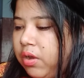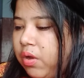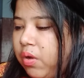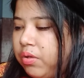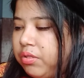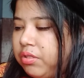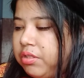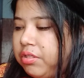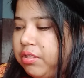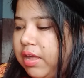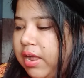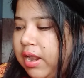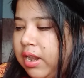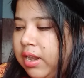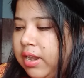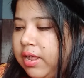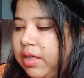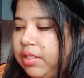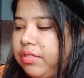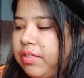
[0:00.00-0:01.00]
causes
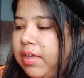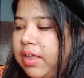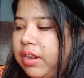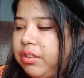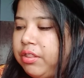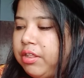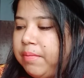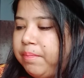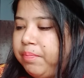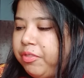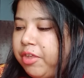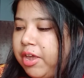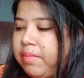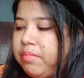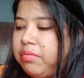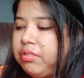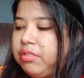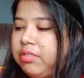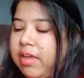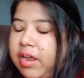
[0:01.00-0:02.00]
illness and sometimes